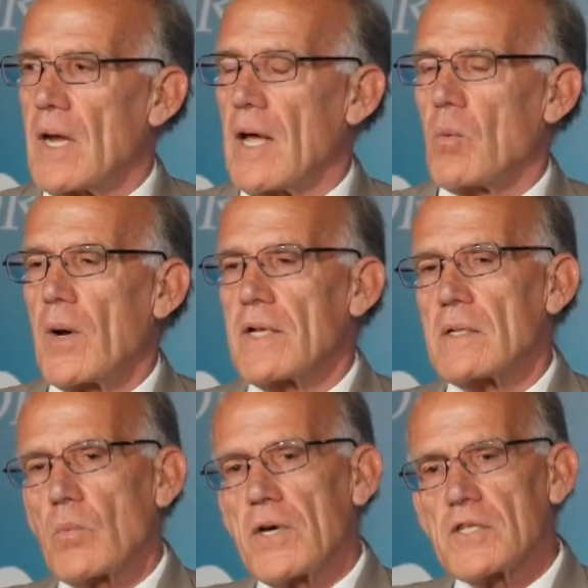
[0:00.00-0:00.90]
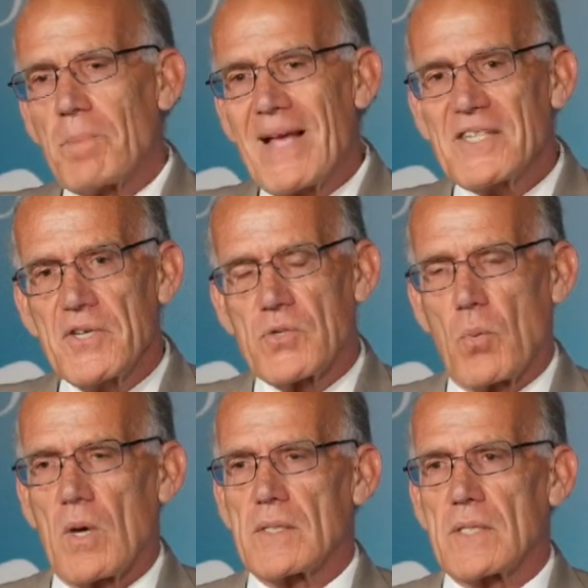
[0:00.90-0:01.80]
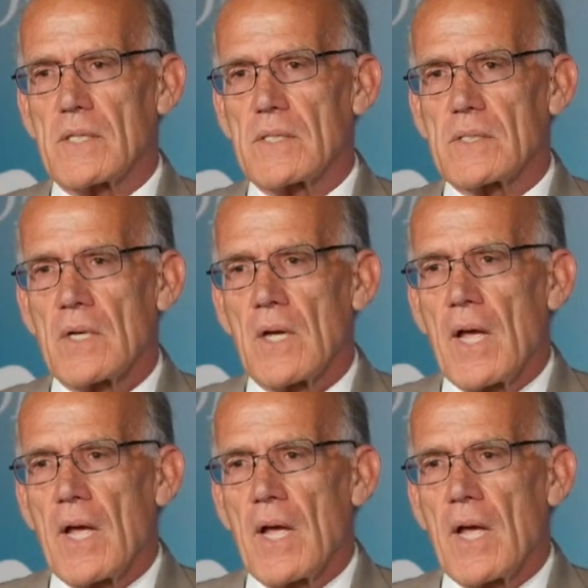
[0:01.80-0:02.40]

And what, it, what his message was is